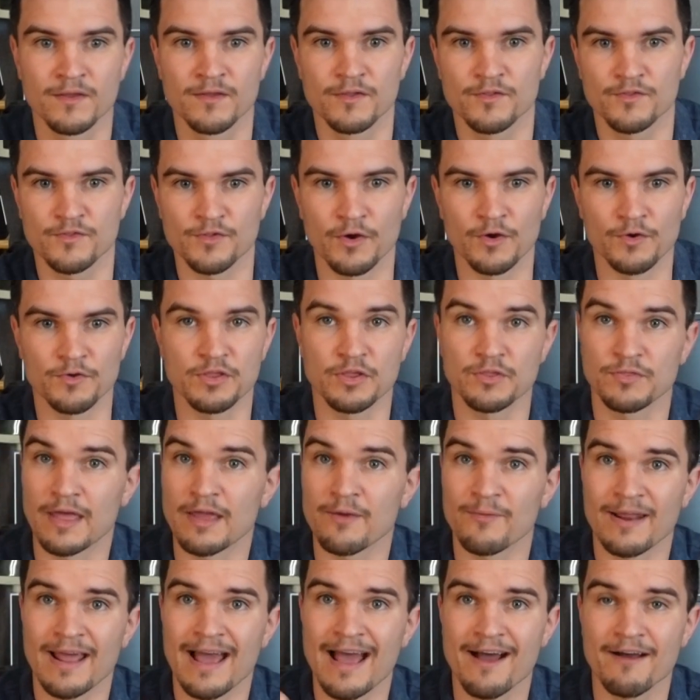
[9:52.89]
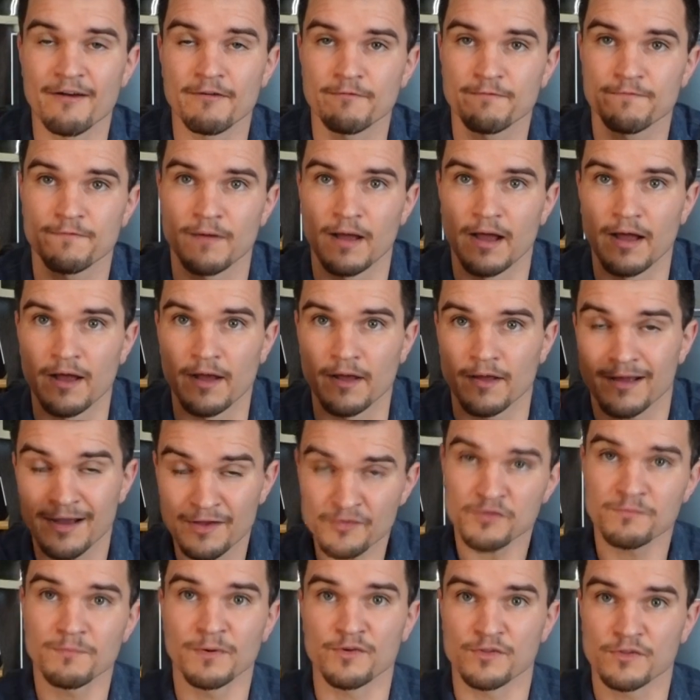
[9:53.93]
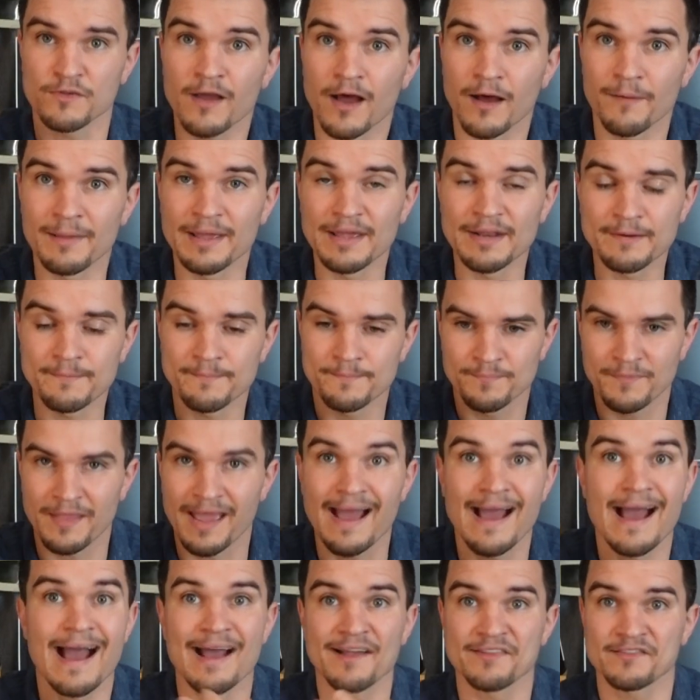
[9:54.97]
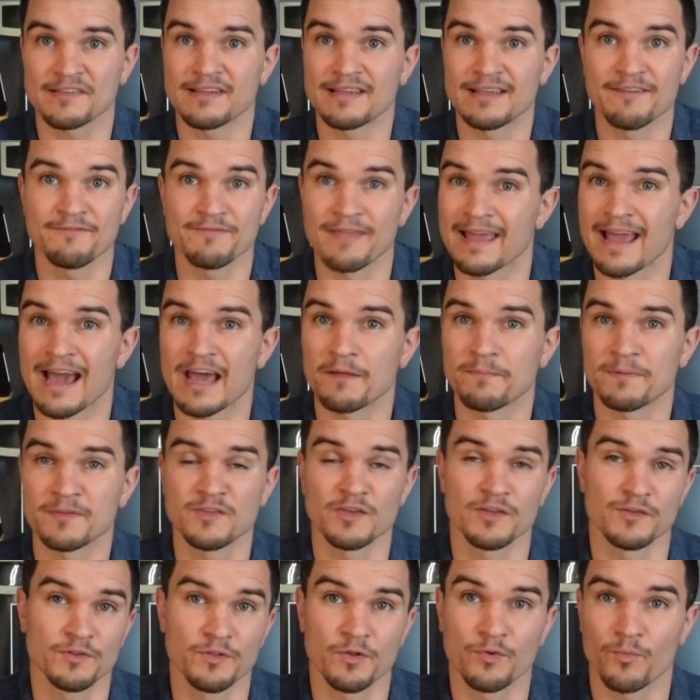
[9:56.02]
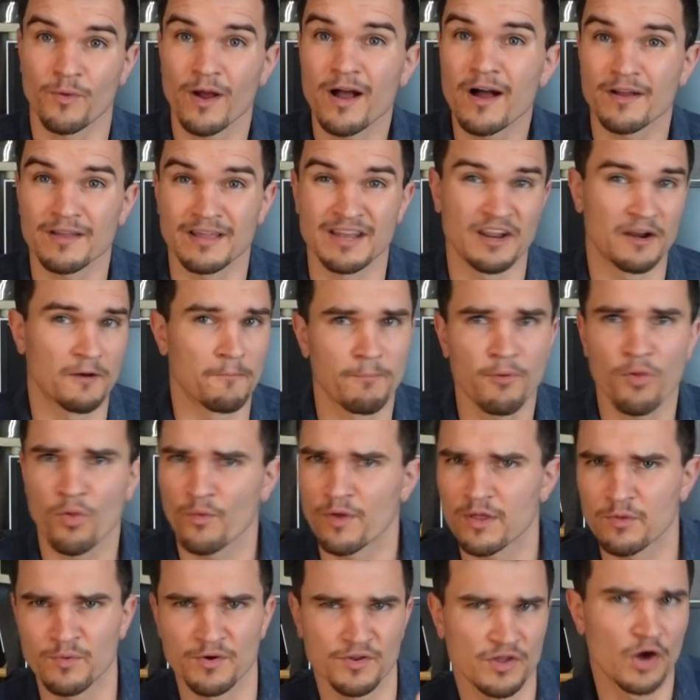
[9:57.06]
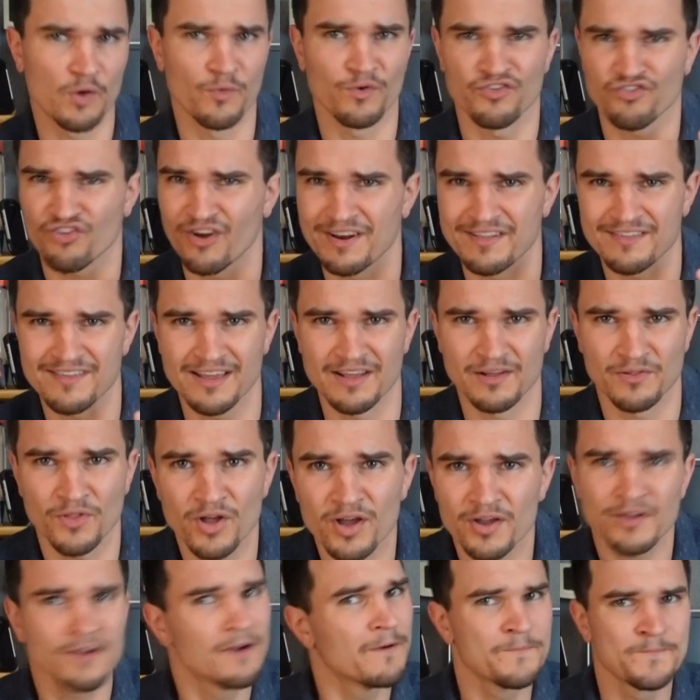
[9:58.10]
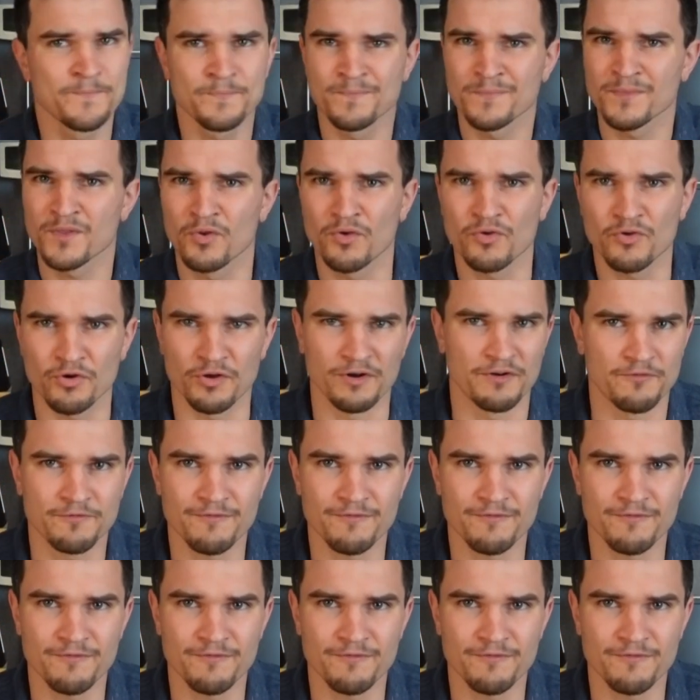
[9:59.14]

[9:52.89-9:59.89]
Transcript: So you, they would have uh, customers come in asking if they had a particular rug, and an employee would go and try to take a look, couldn't